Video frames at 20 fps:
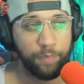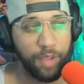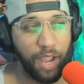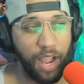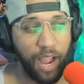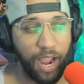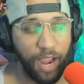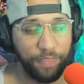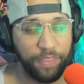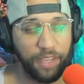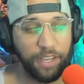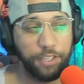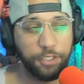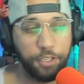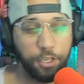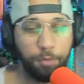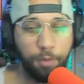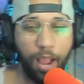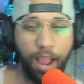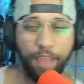I think he's
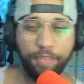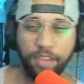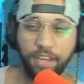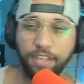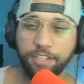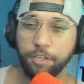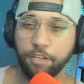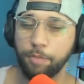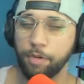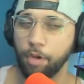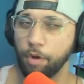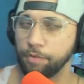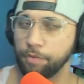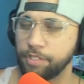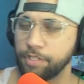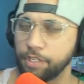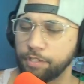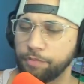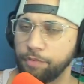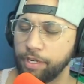gonna, I think he's gonna be over
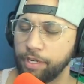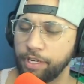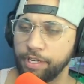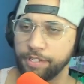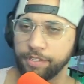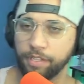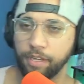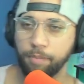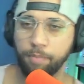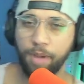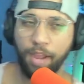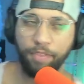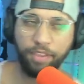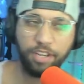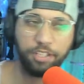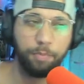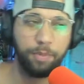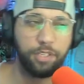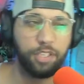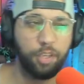six foot easily. But I think he's
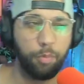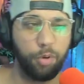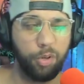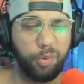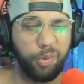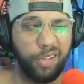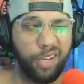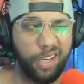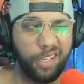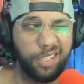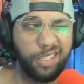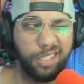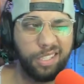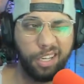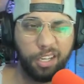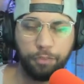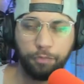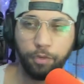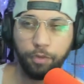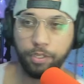gonna be somewhere between like
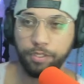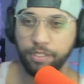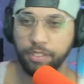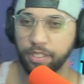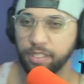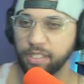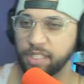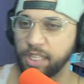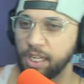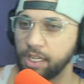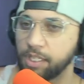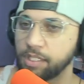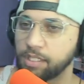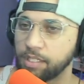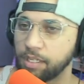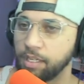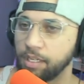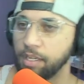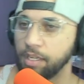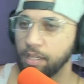six foot and six six.
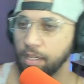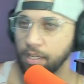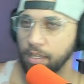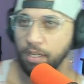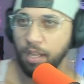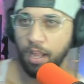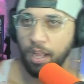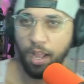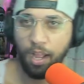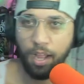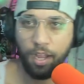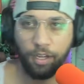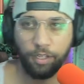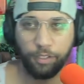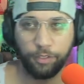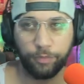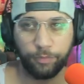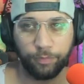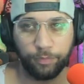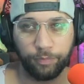
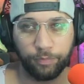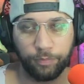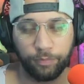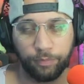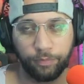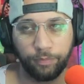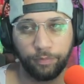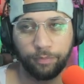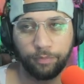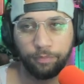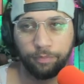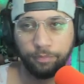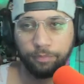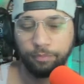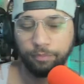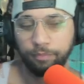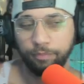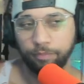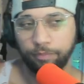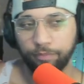Um,
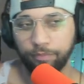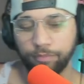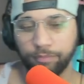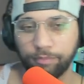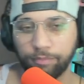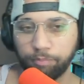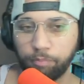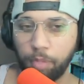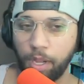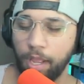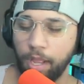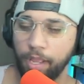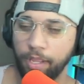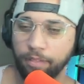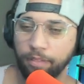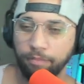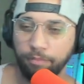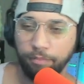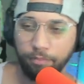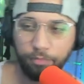but
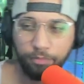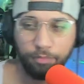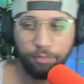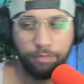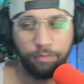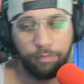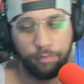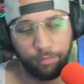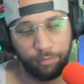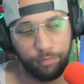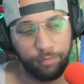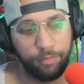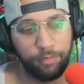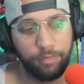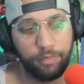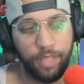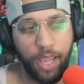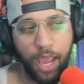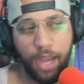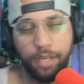
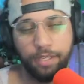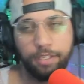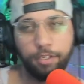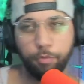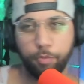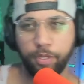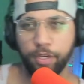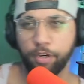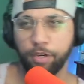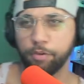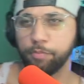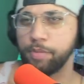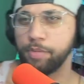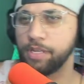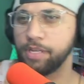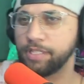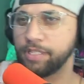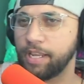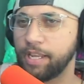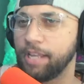daddy still be able to be
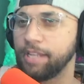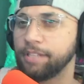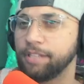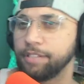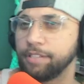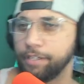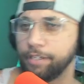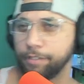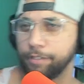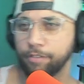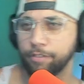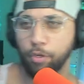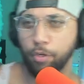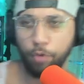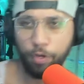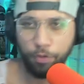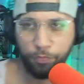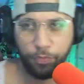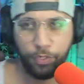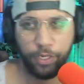his ass, you know. Don't
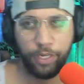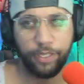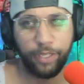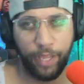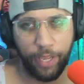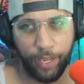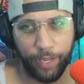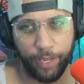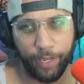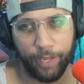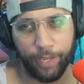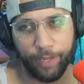ever forget that.